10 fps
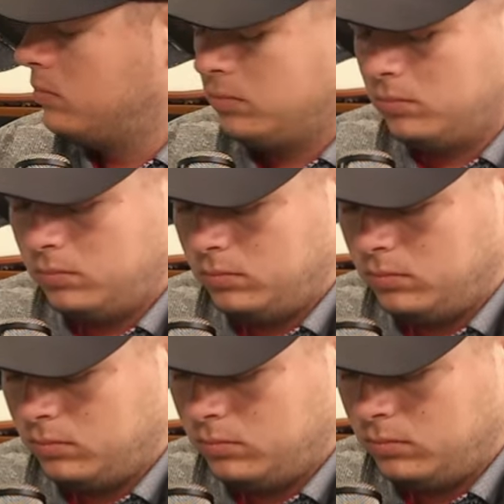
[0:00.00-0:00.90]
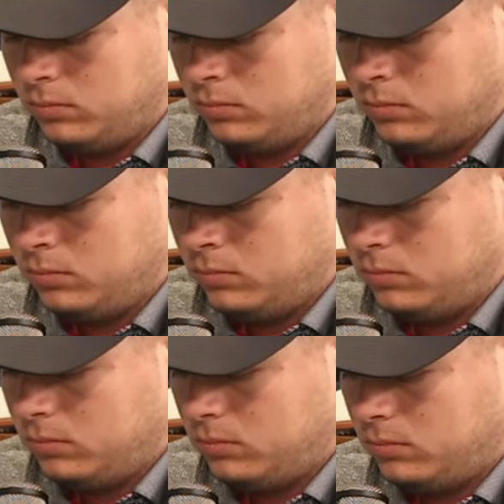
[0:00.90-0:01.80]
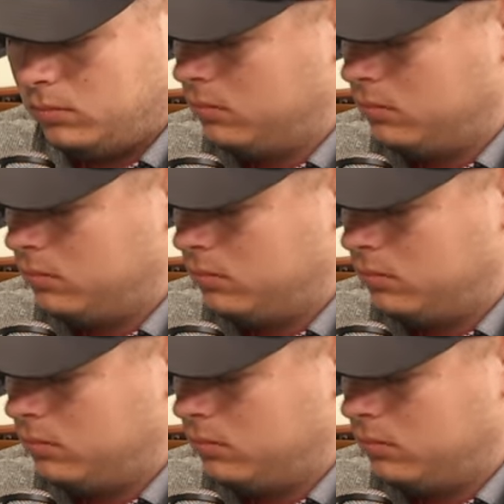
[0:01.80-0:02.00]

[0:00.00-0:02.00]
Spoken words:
[no speech]